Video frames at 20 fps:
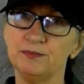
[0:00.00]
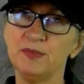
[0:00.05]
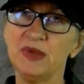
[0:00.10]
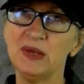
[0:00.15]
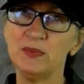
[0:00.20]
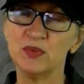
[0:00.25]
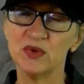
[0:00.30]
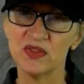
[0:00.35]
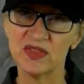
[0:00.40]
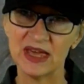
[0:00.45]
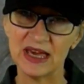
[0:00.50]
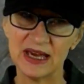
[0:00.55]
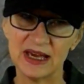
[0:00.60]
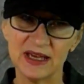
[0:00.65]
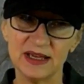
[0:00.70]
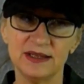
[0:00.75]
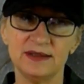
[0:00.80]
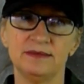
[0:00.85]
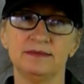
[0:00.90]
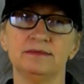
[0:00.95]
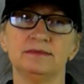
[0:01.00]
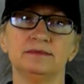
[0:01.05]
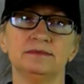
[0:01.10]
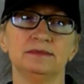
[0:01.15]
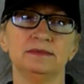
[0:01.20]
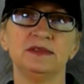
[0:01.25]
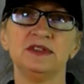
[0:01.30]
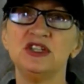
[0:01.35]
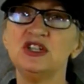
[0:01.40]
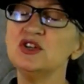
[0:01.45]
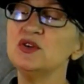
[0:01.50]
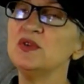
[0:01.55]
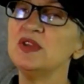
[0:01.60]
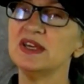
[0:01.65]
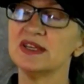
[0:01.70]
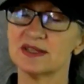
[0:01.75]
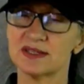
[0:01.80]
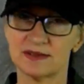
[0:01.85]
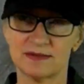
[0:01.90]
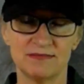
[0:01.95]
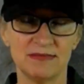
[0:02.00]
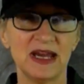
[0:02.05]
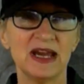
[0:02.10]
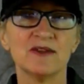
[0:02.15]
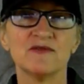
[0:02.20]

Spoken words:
people that do this